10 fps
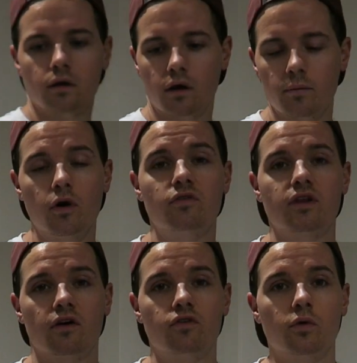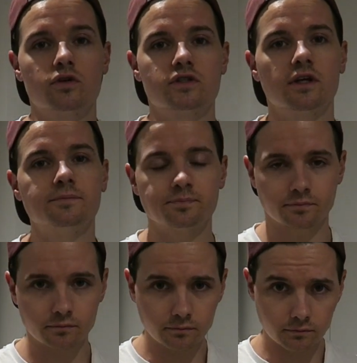Hopefully that focused in.
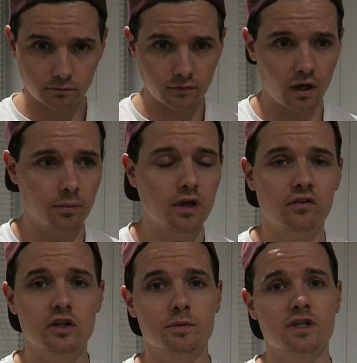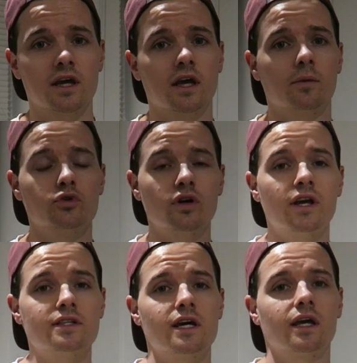Yeah, finished my 10k. I'm trying
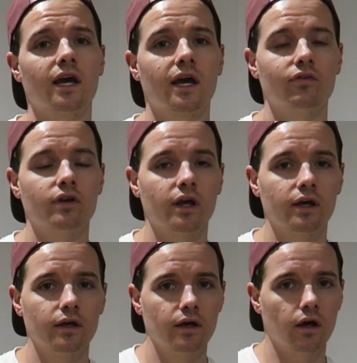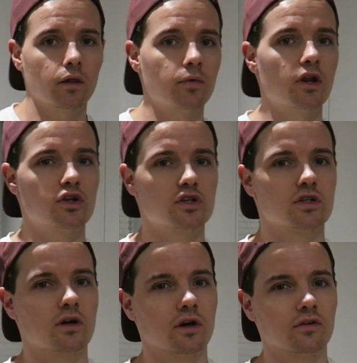to hit 10k every day at the minute, just
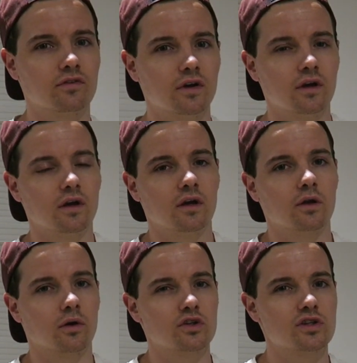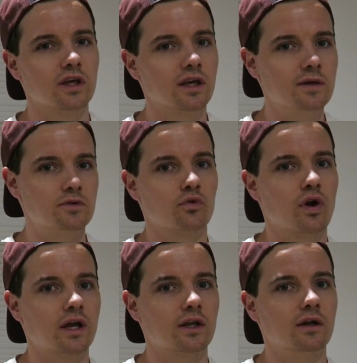to kind of, I just think it keeps you
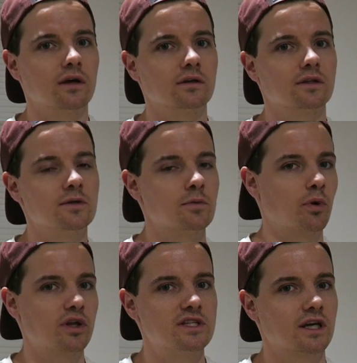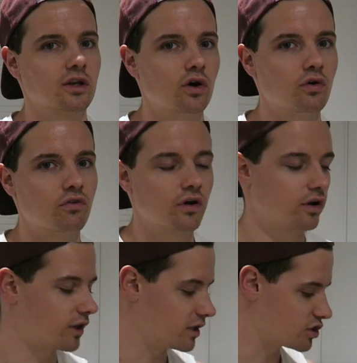regular, keeps the body ticking over,
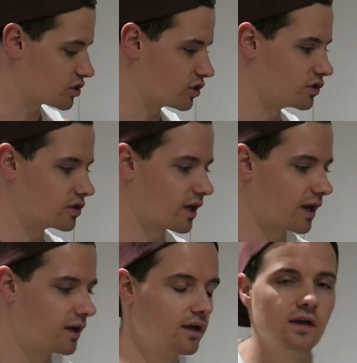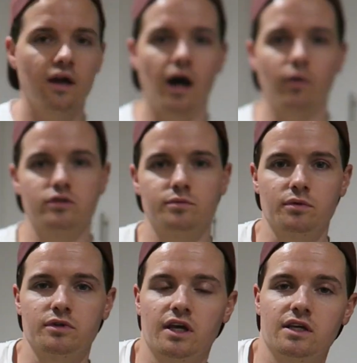and I think it's just good to get out
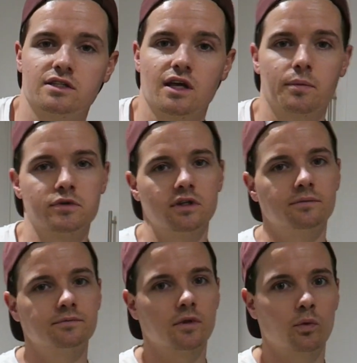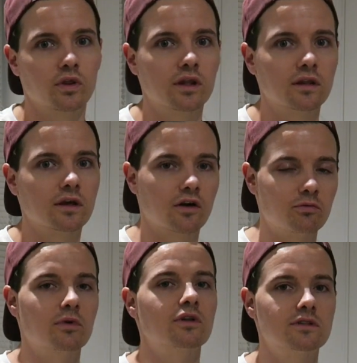sometimes, get your steps in within the
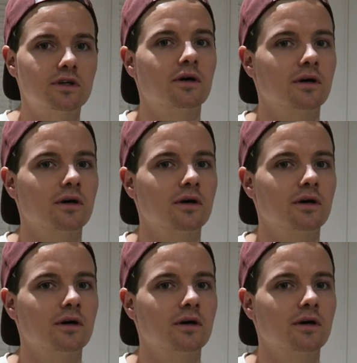government